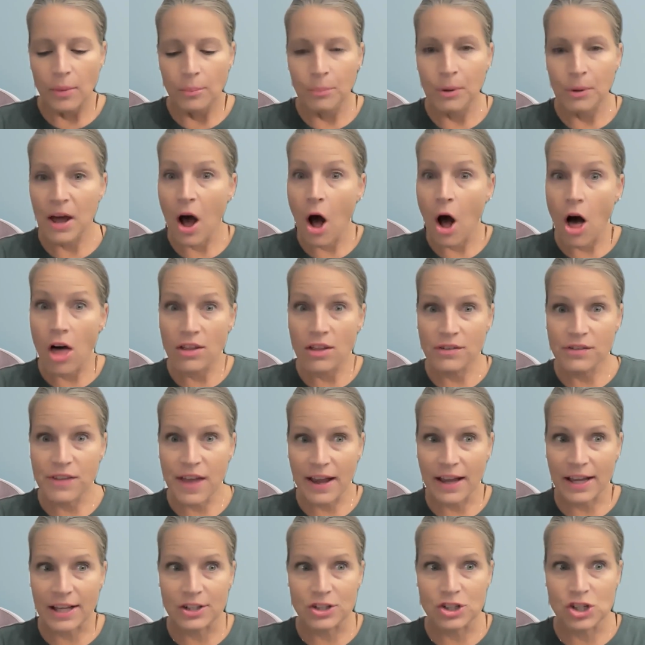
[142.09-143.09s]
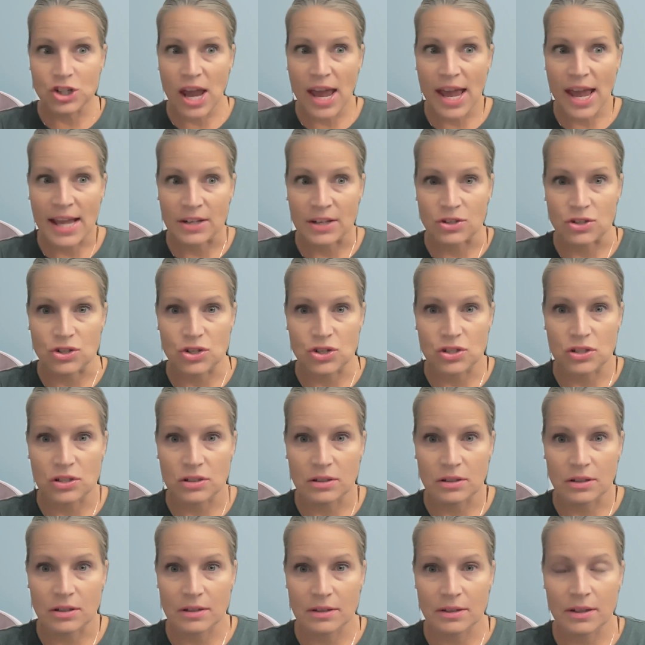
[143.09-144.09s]
But all of that could change
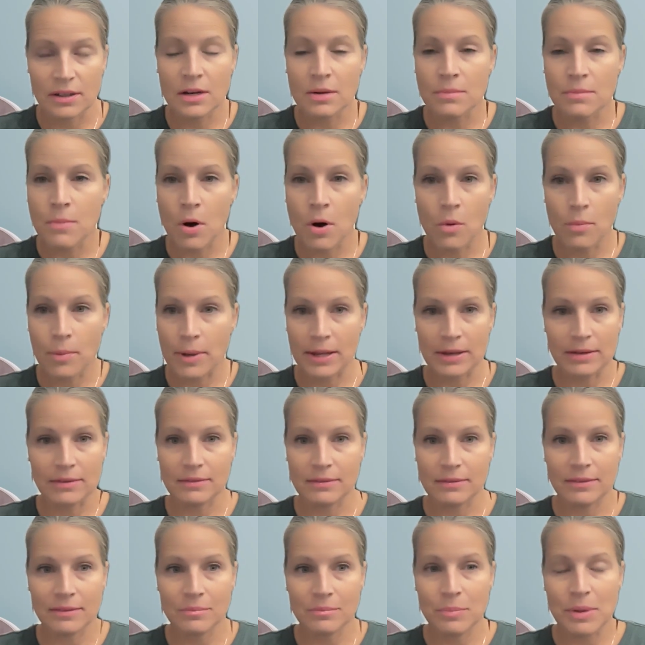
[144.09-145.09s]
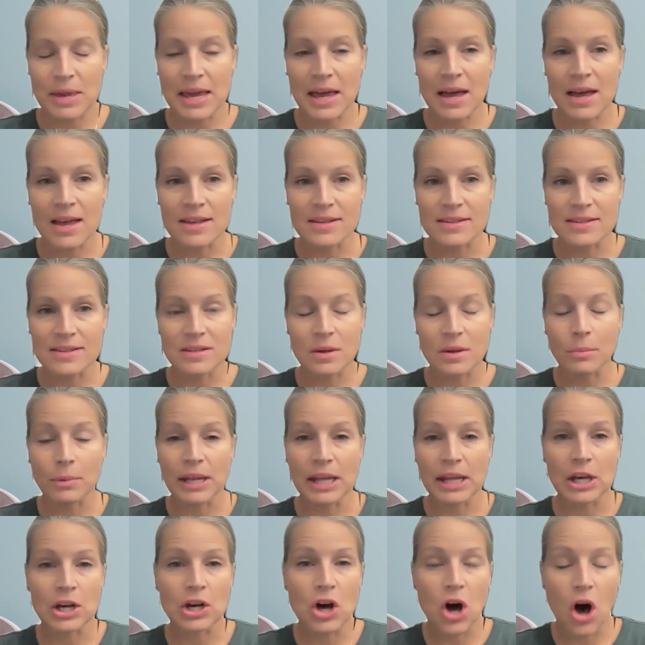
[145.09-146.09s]
in a moment because
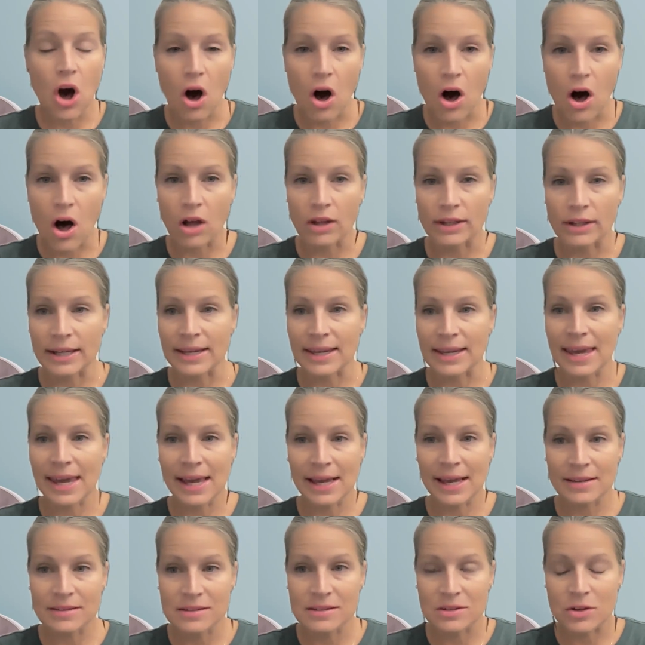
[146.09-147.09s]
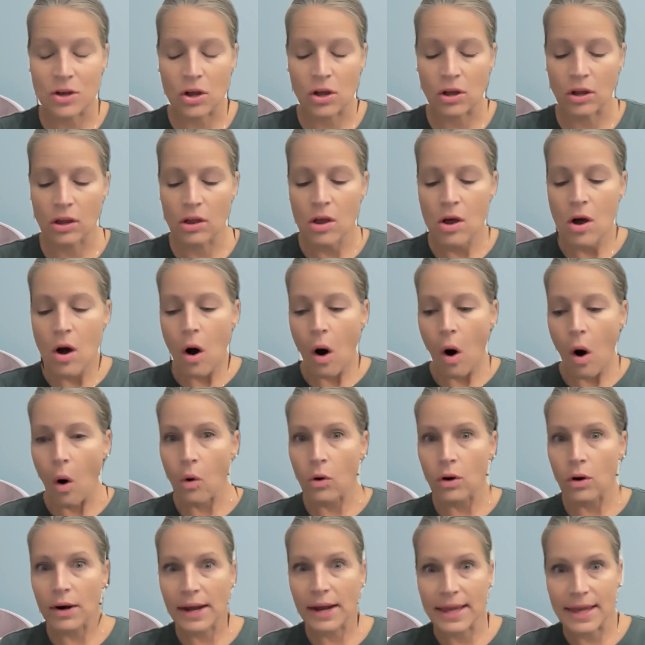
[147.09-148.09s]
somebody could call and cancel,
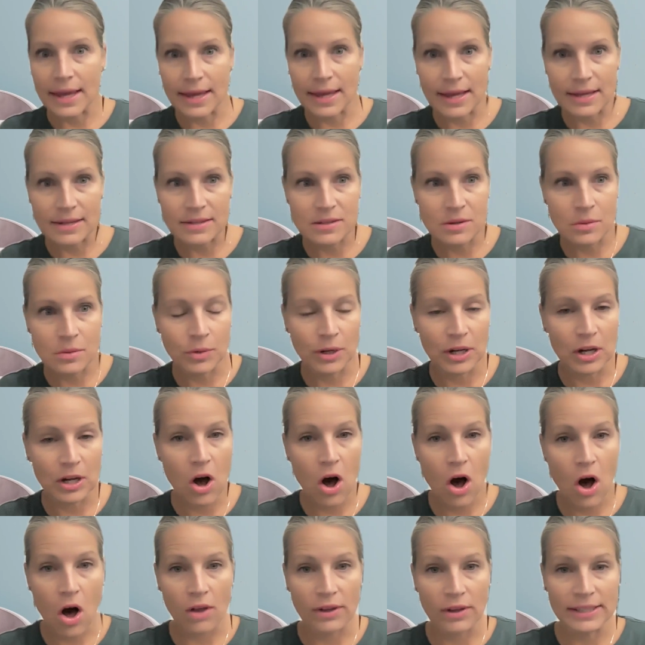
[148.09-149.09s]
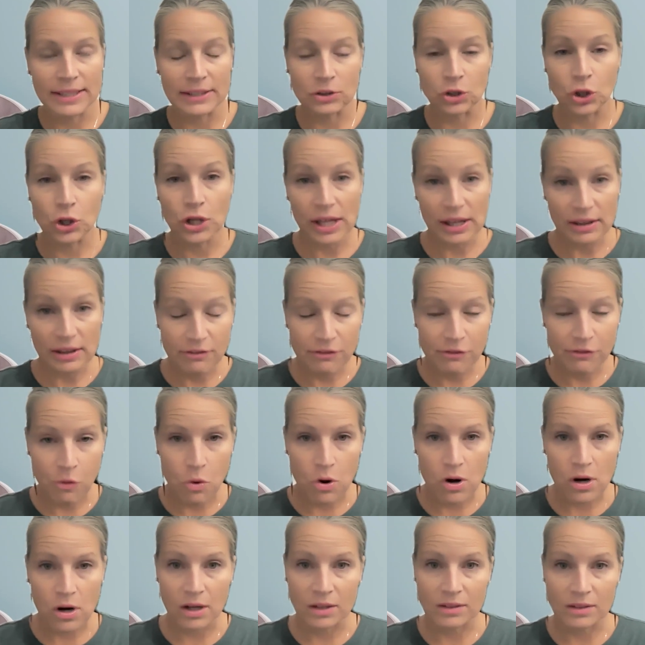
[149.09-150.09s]
or I could get someone calling looking
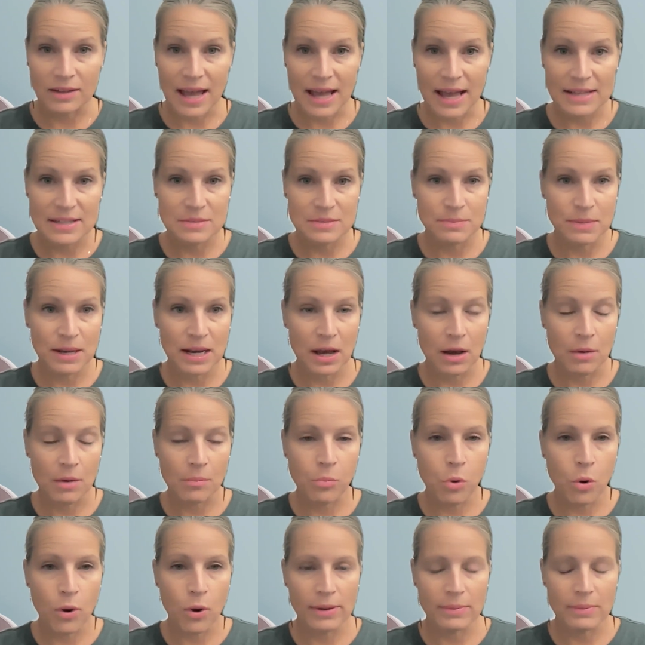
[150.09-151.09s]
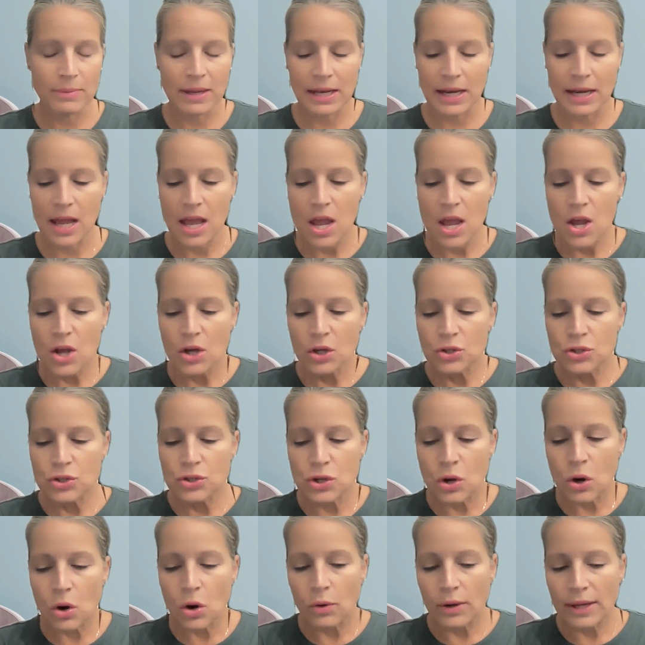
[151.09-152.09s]
for a last minute appointment.
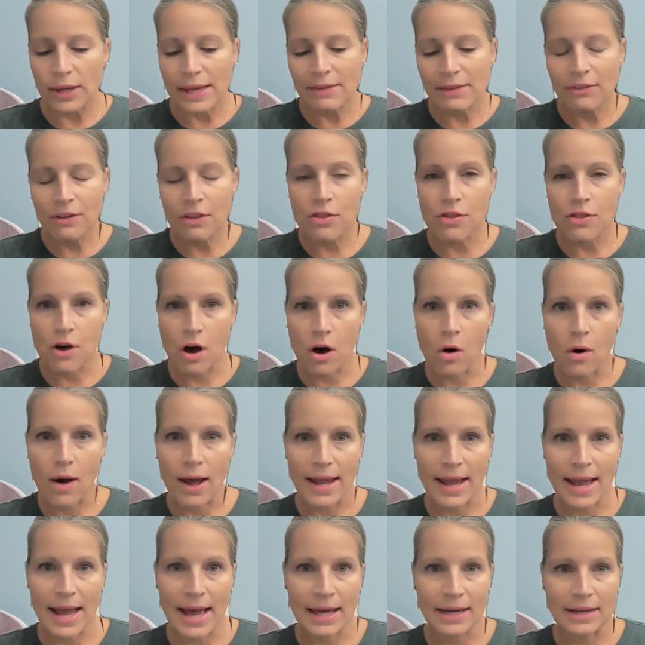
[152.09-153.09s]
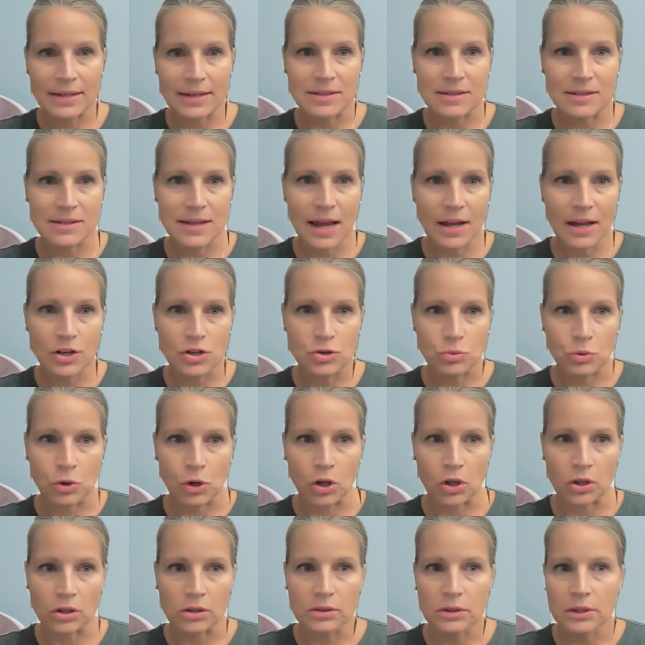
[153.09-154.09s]
So even though I had a
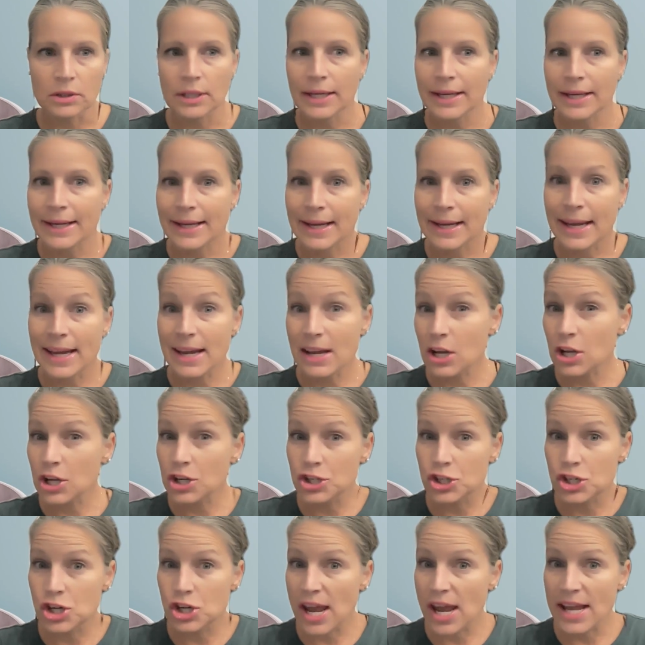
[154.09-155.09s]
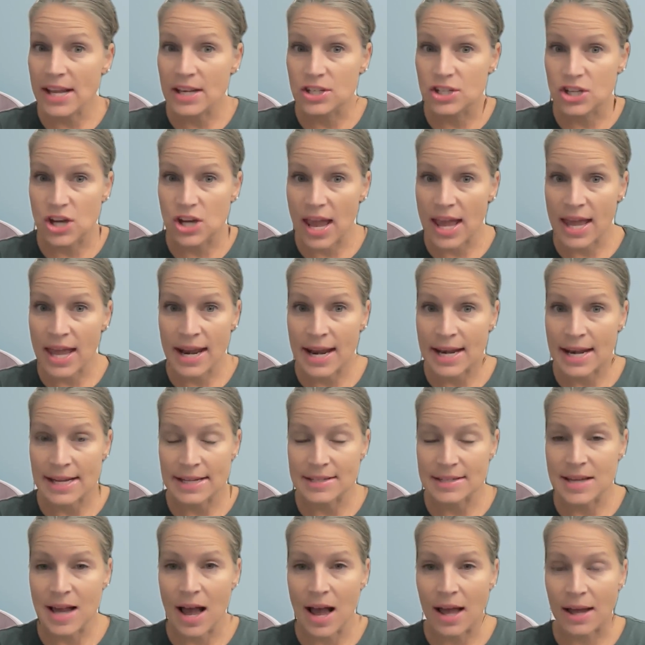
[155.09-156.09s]
schedule, it could change at any
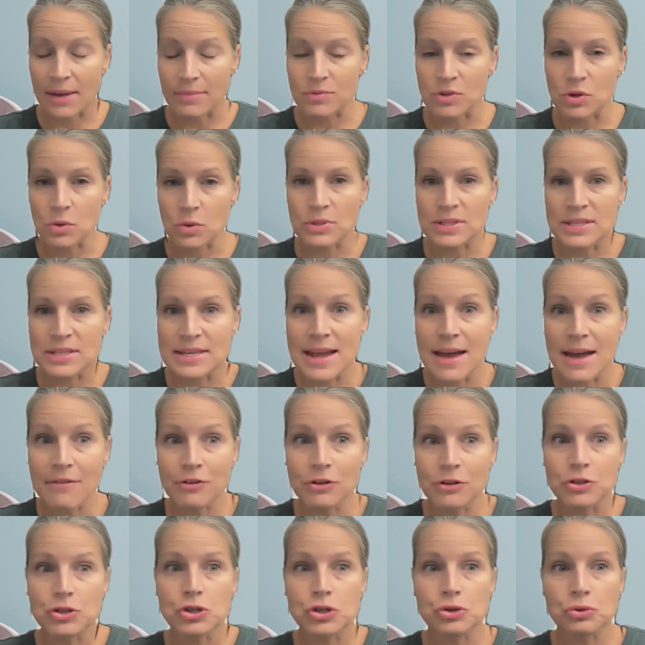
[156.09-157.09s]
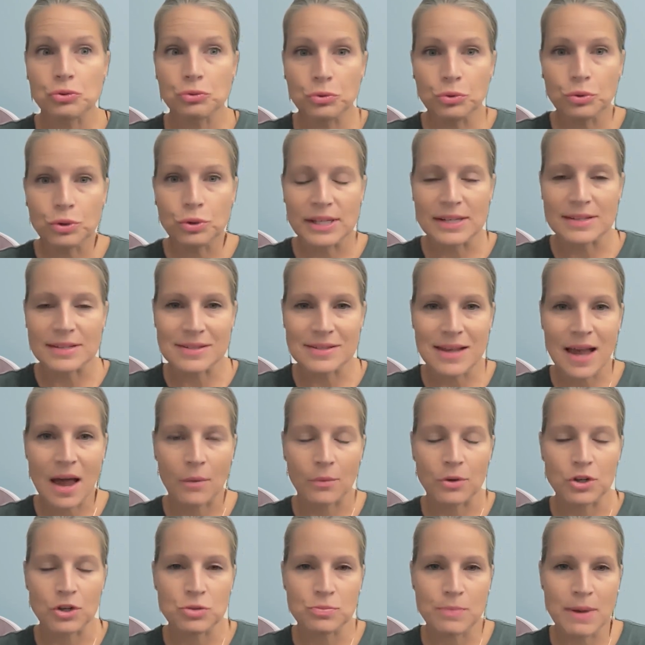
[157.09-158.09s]
time. So it was never truly
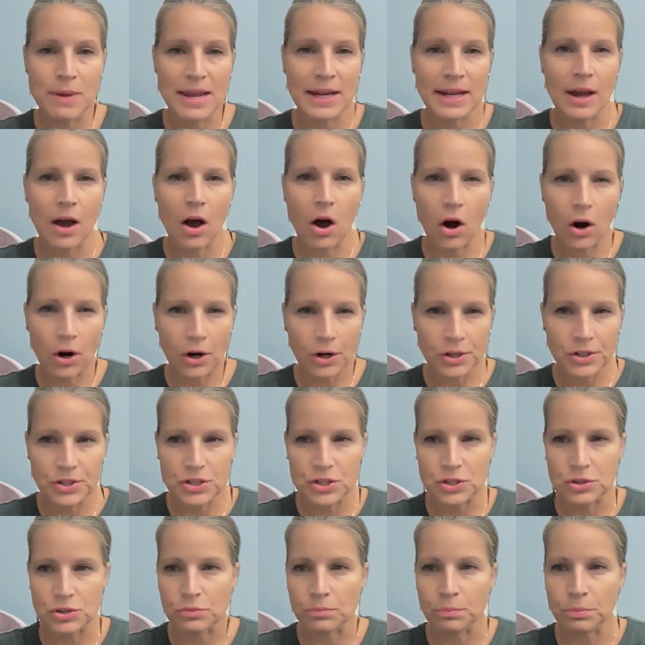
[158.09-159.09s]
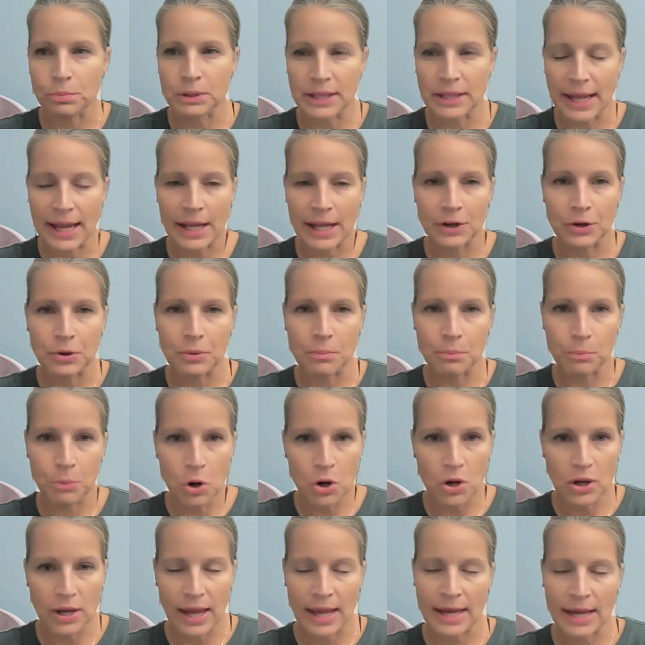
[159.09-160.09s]
set, which made it hard to plan or
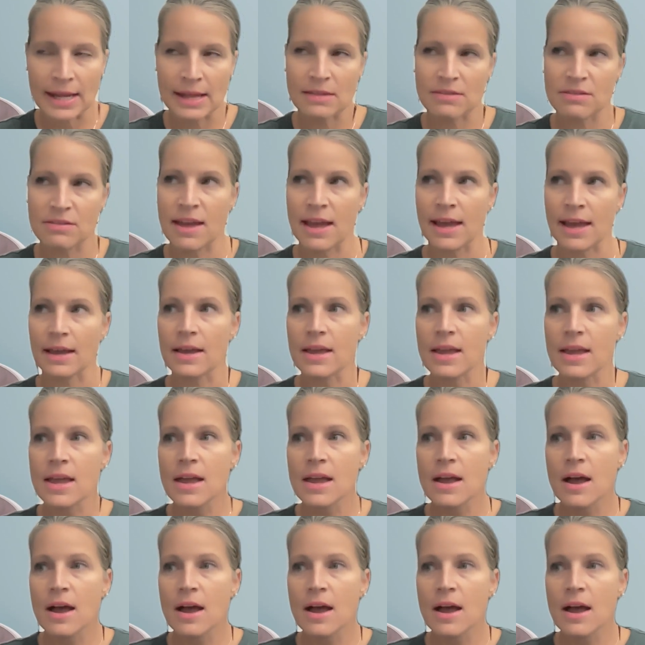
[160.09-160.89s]
book anything.